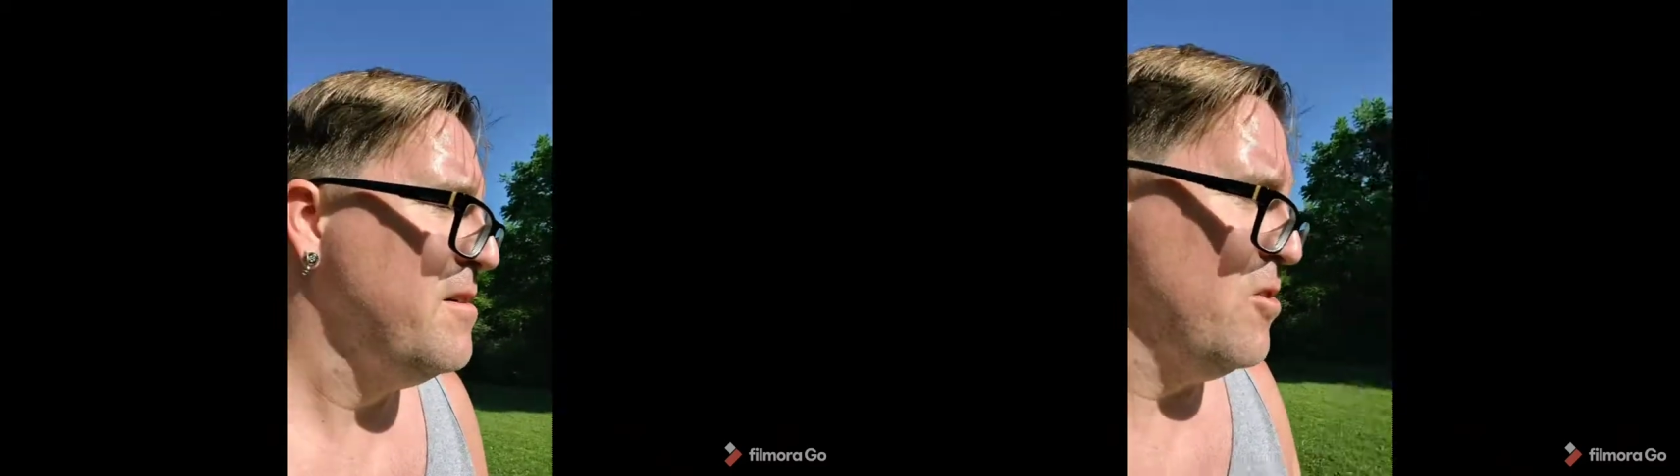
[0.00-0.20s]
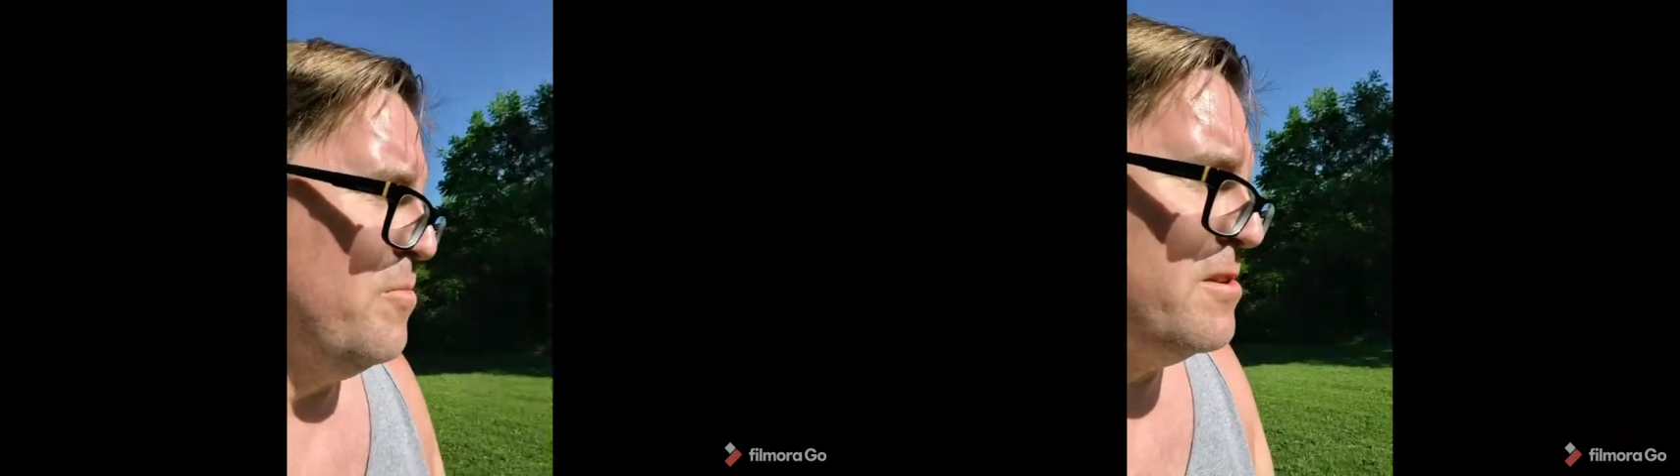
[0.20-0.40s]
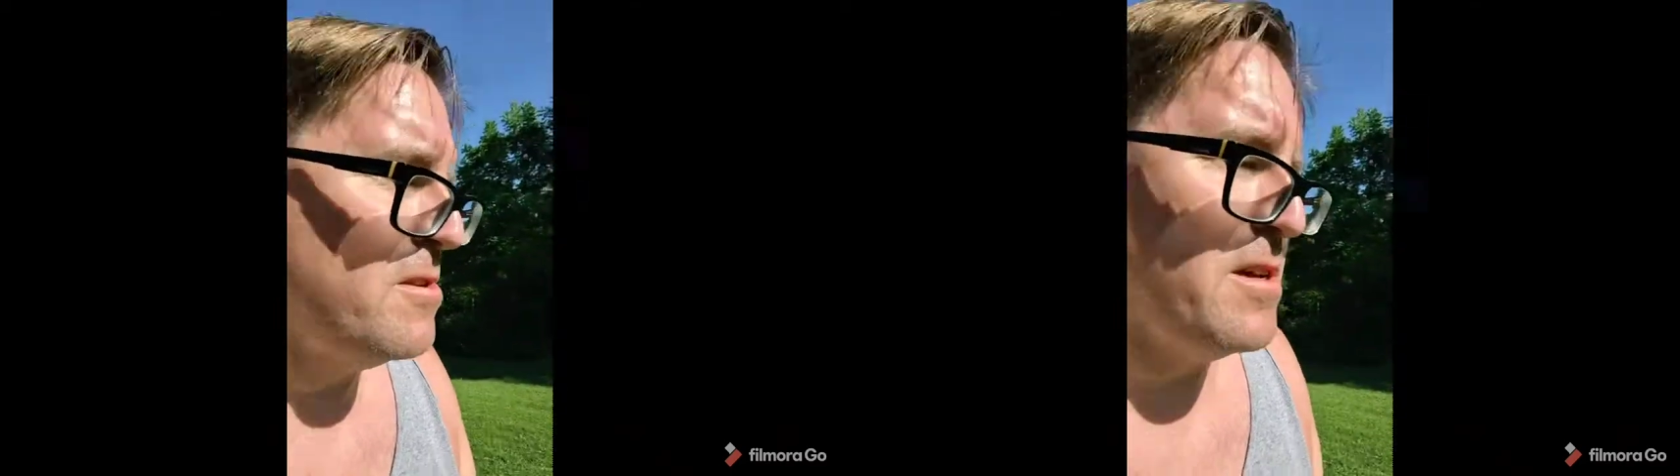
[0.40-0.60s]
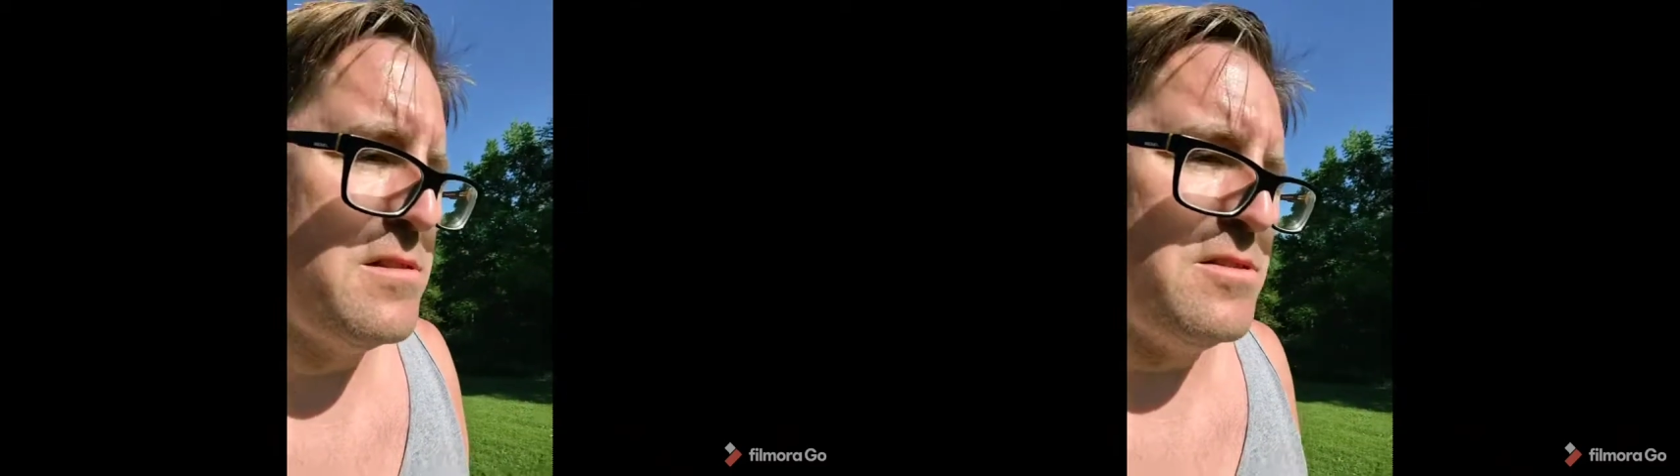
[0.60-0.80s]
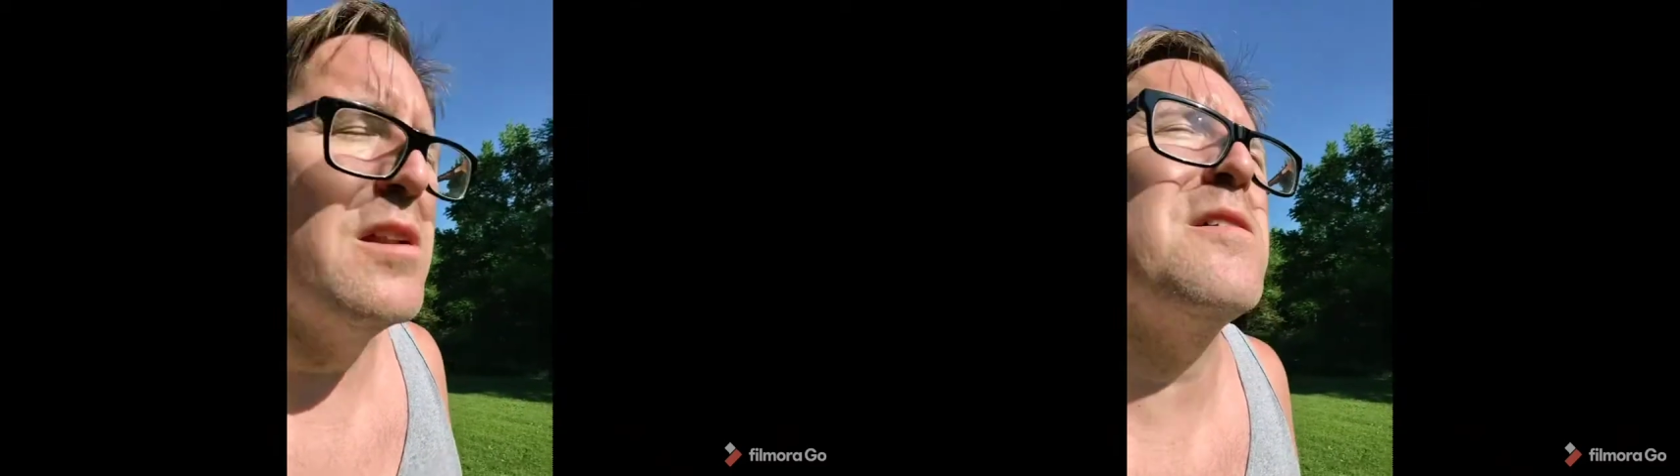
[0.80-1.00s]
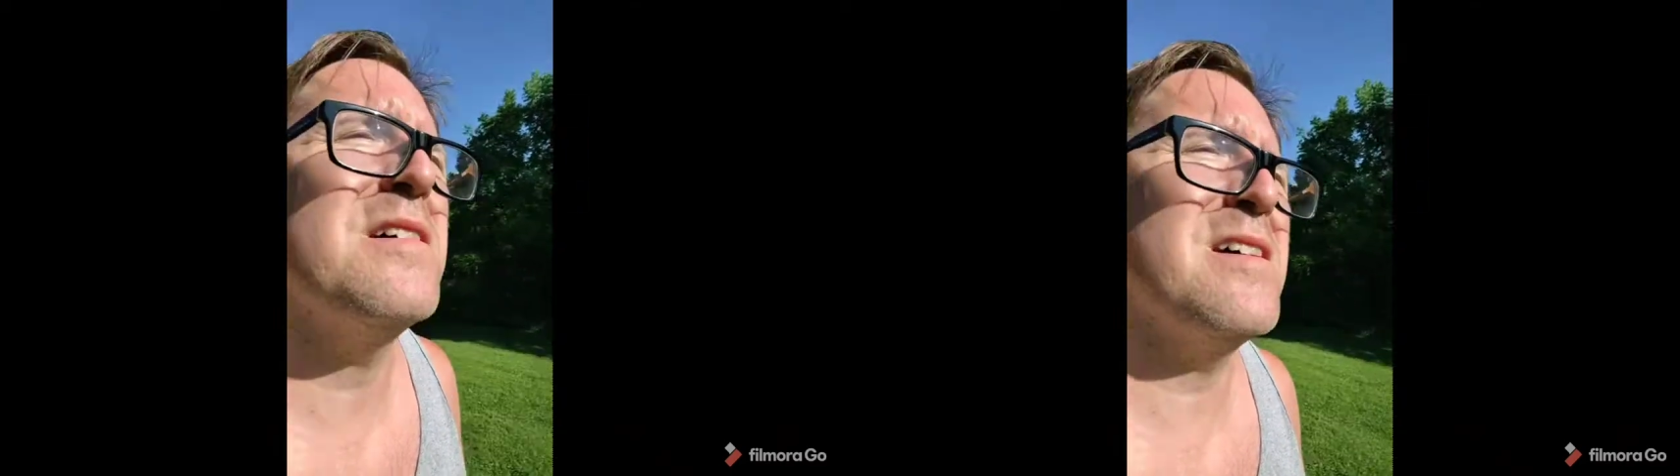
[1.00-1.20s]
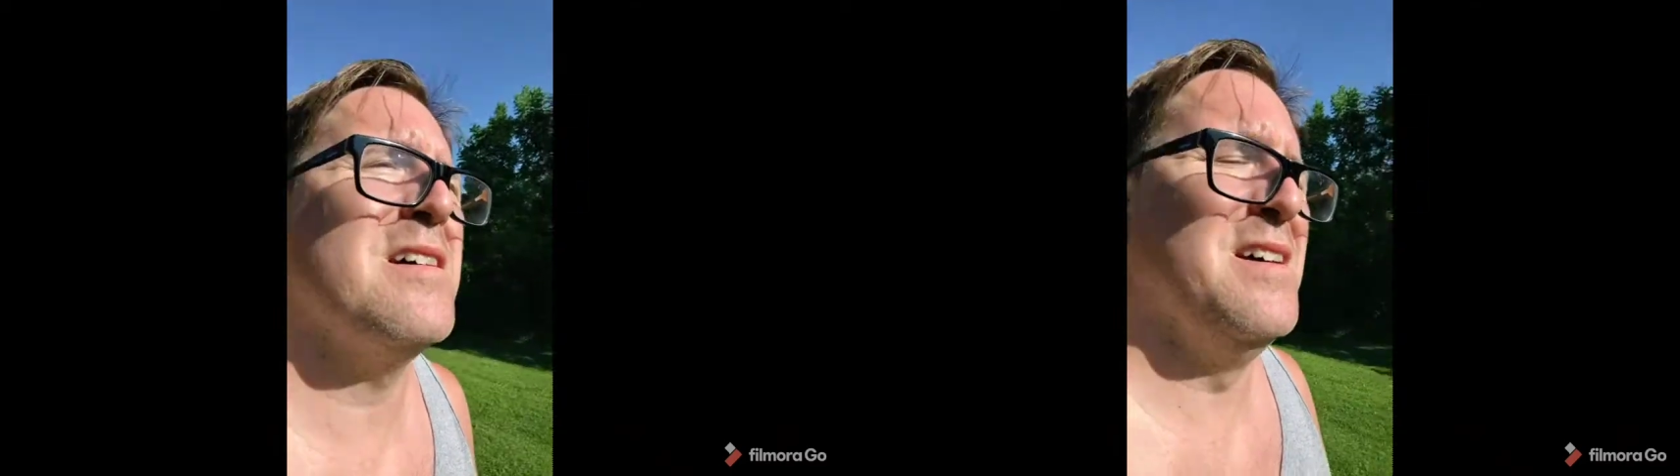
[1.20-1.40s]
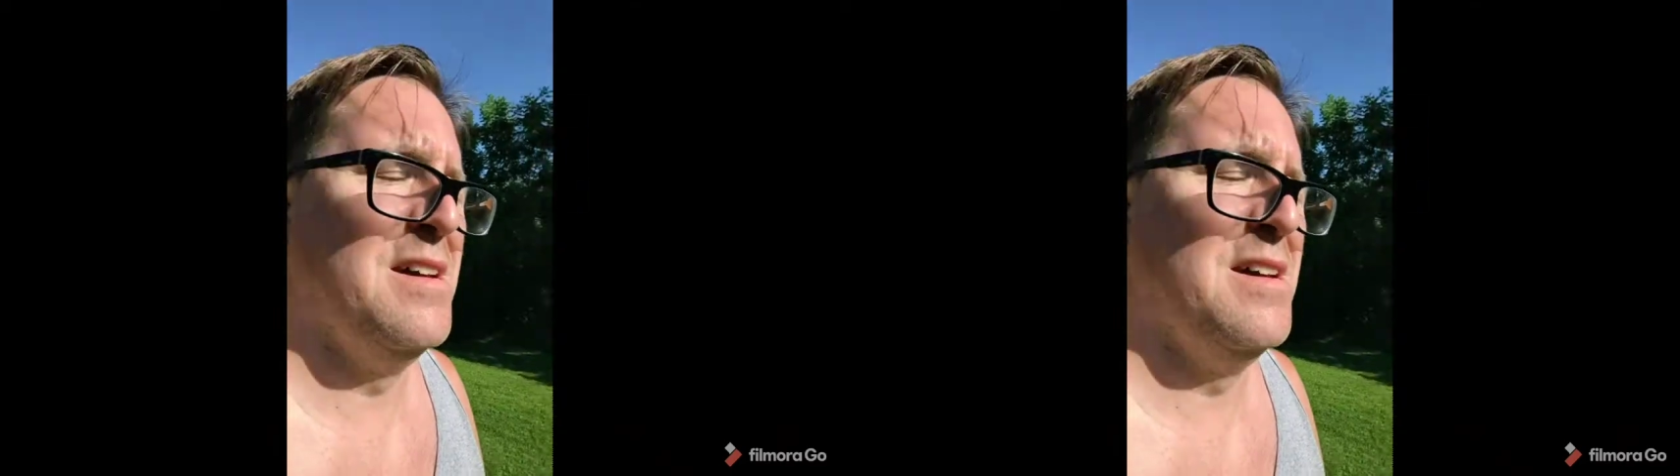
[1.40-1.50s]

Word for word: hermeneutics or anything.